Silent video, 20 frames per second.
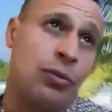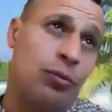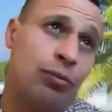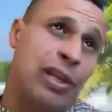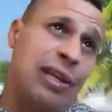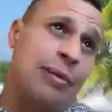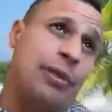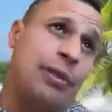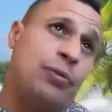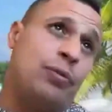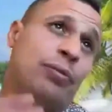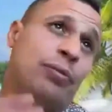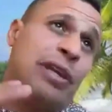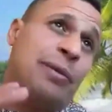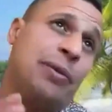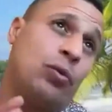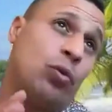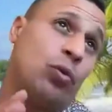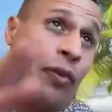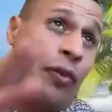Maybe
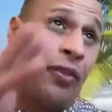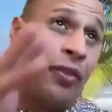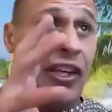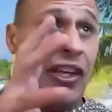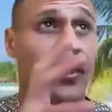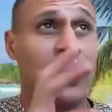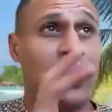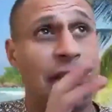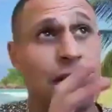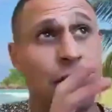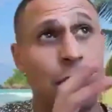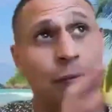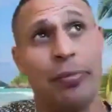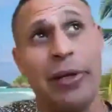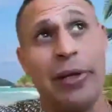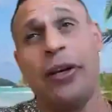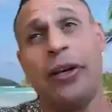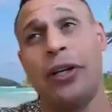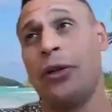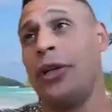one thing they do
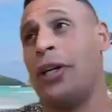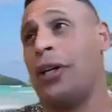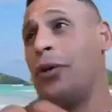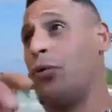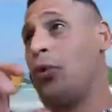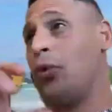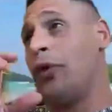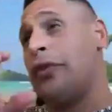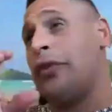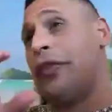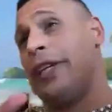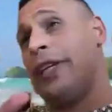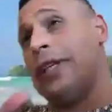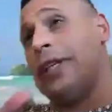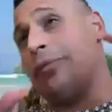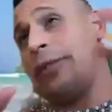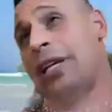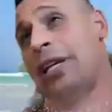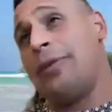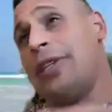better and one thing
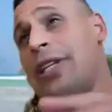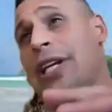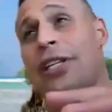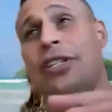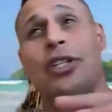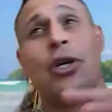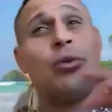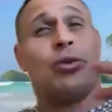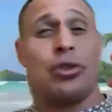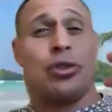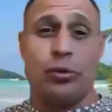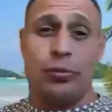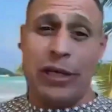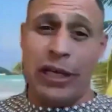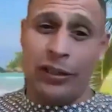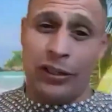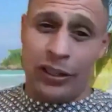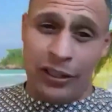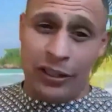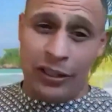maybe they don't do
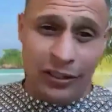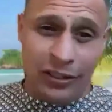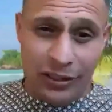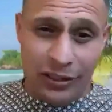better.